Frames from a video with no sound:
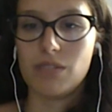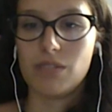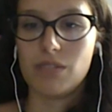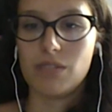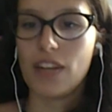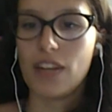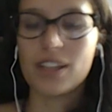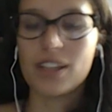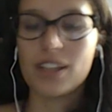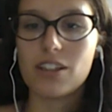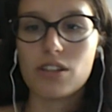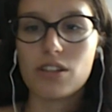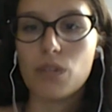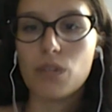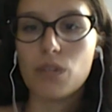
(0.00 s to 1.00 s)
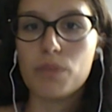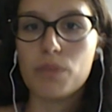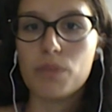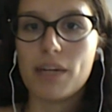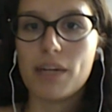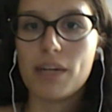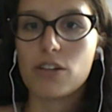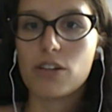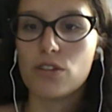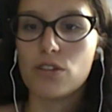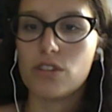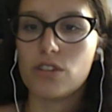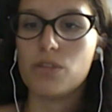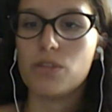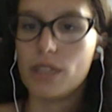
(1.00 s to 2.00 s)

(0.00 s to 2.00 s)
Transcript: I think that would be my conclusion.